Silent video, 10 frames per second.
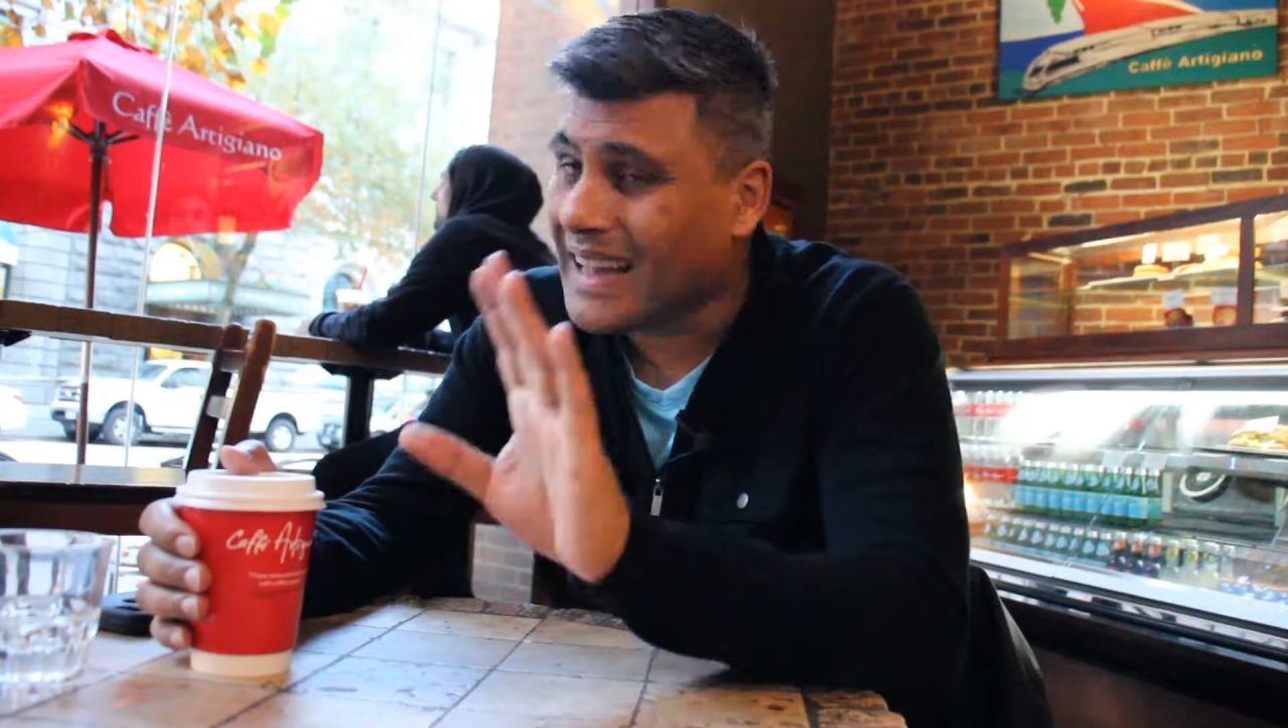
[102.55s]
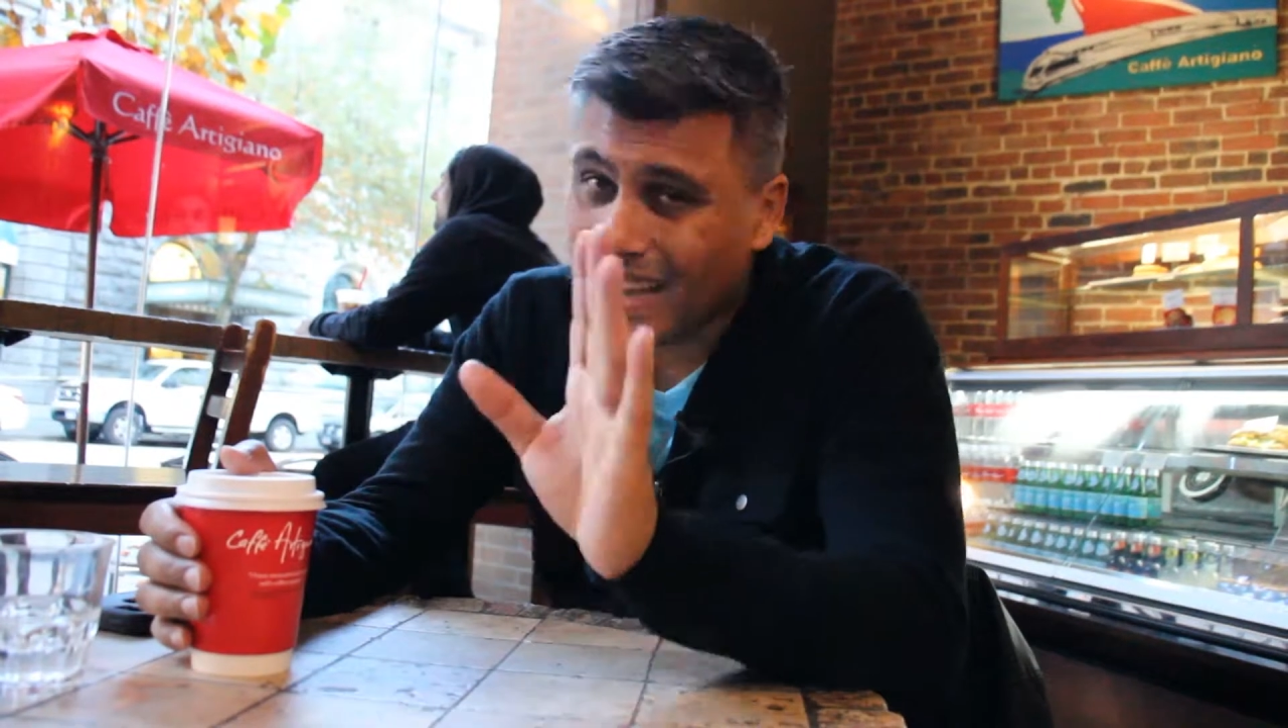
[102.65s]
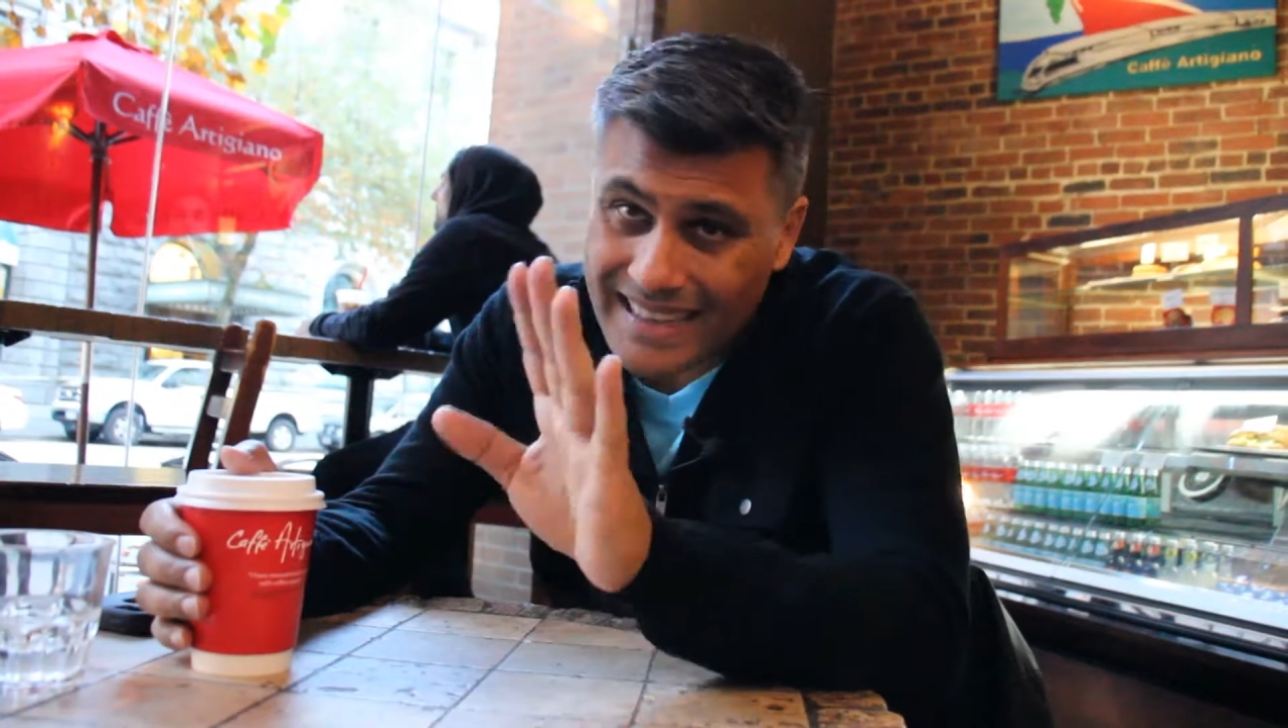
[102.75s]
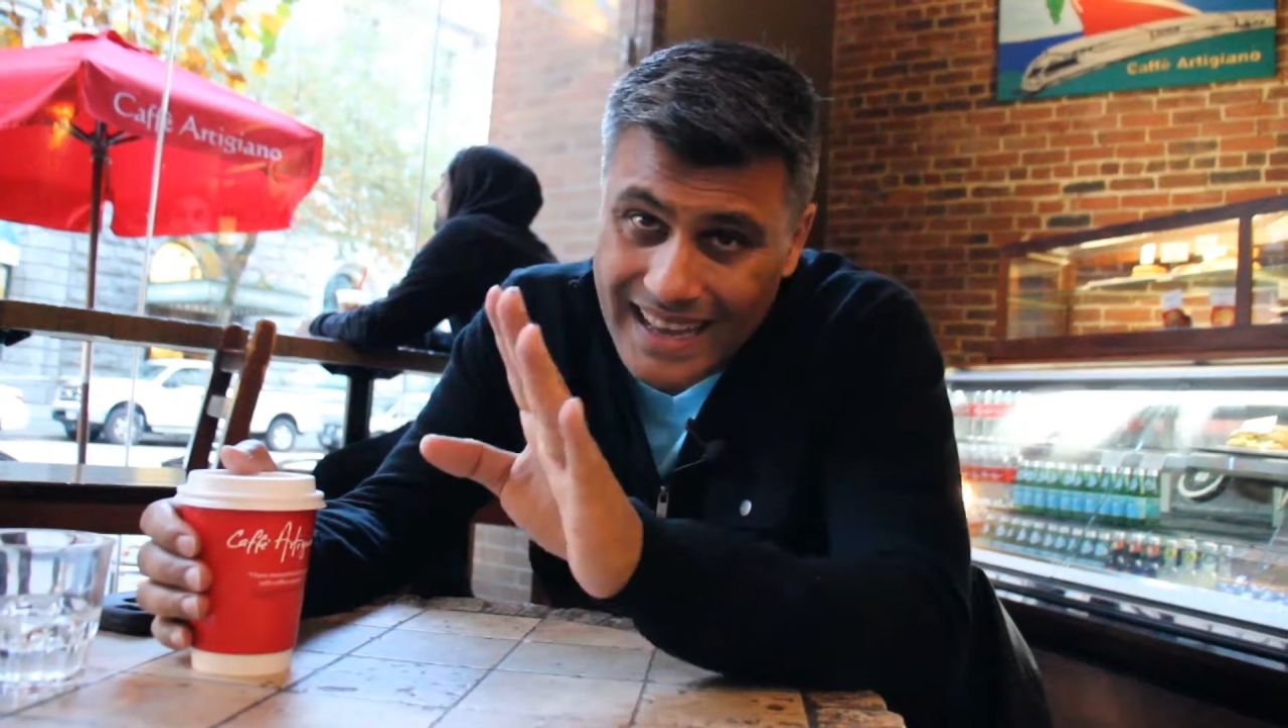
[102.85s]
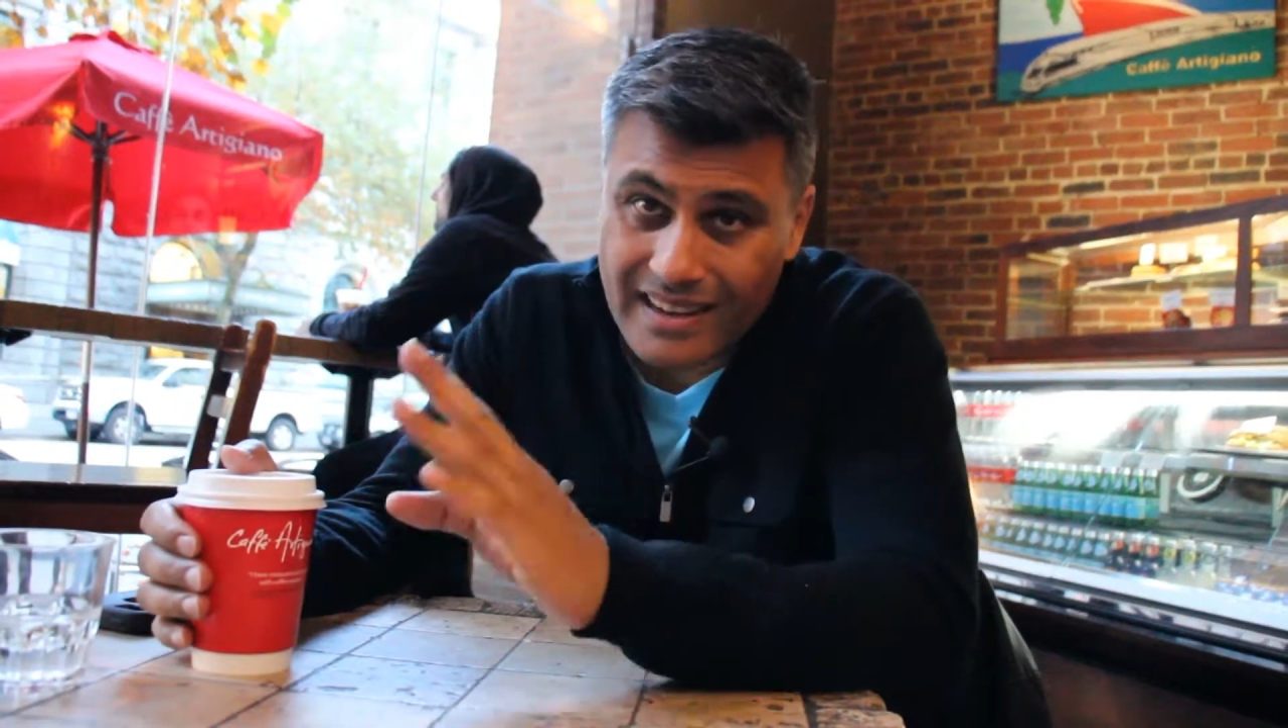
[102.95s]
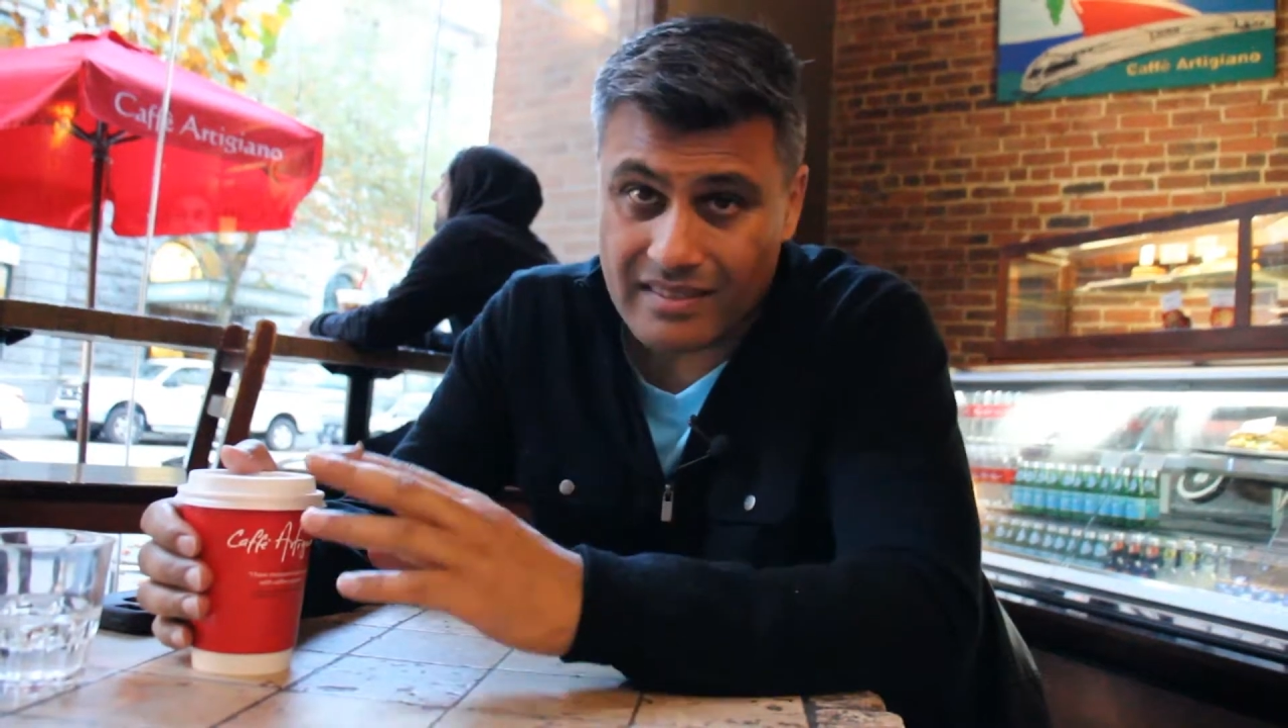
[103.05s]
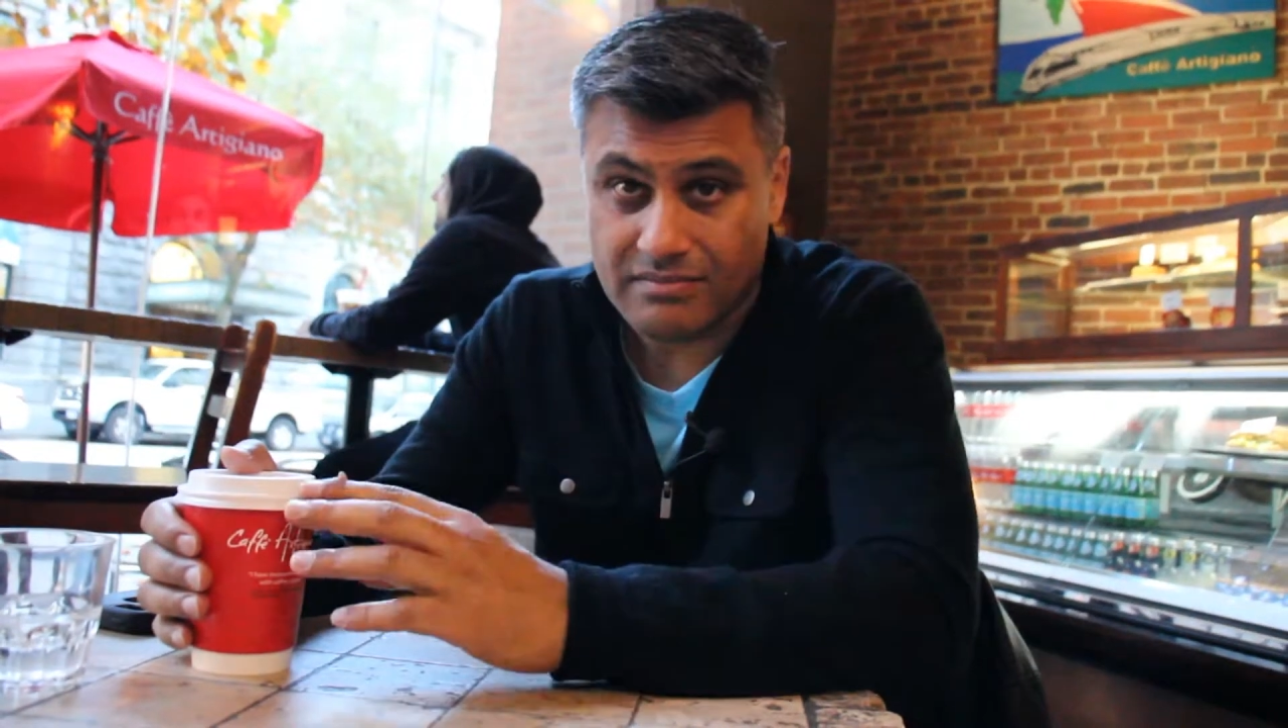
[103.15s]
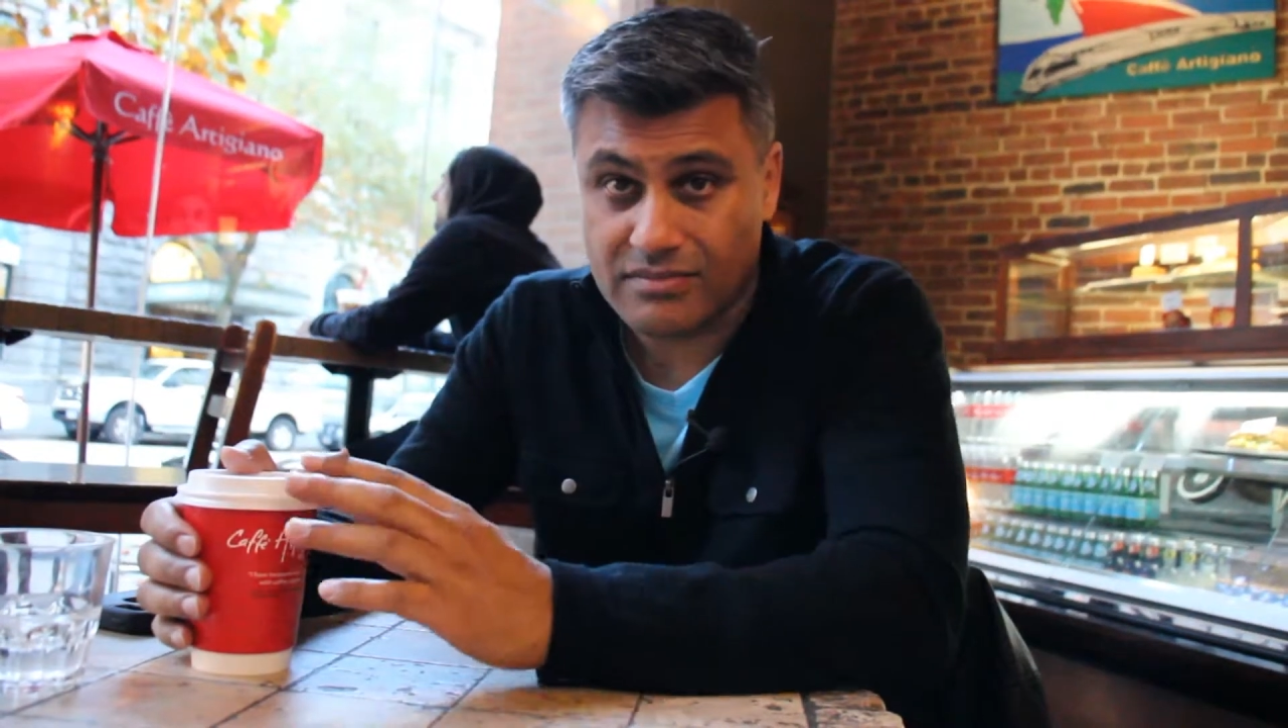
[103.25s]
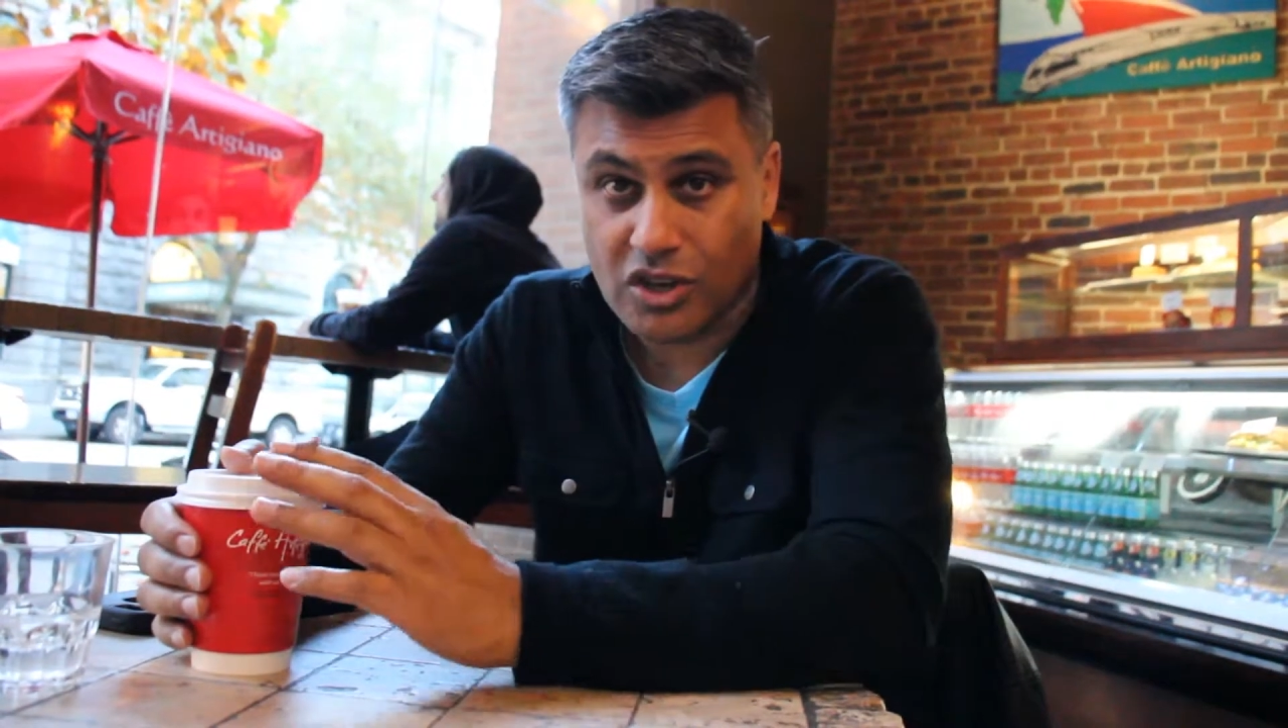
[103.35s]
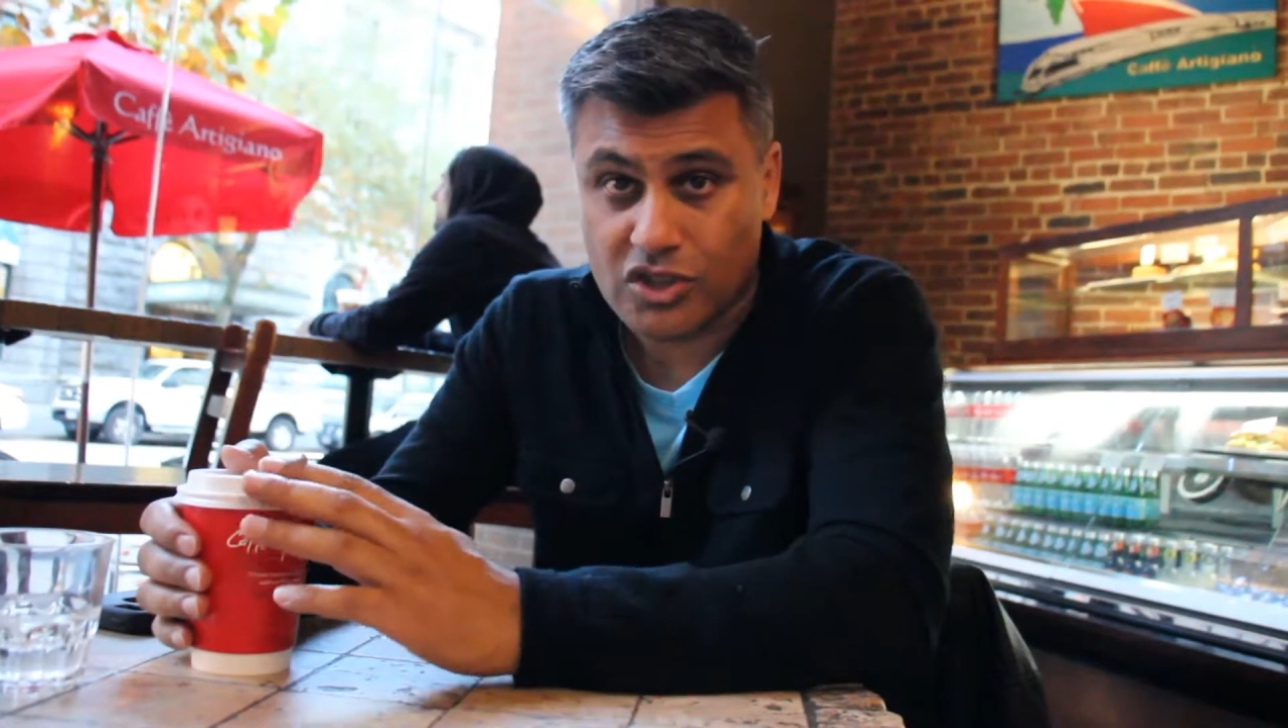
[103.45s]
Again,
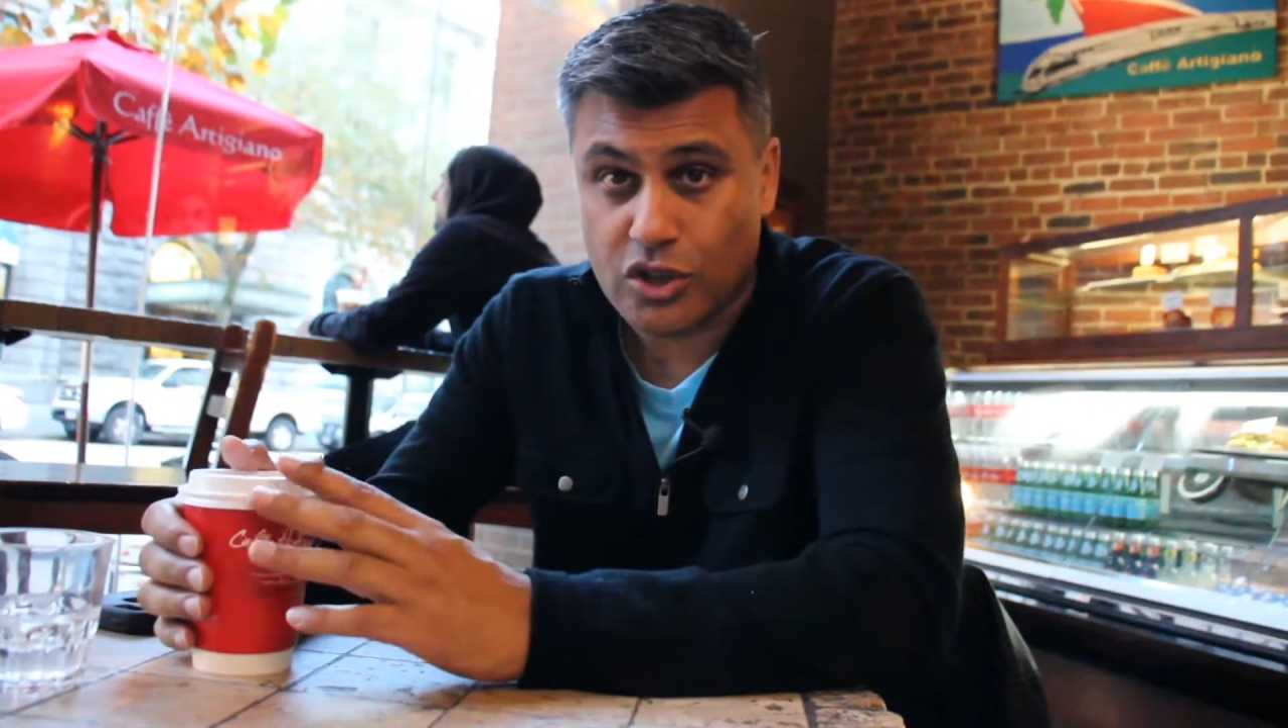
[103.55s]
talk to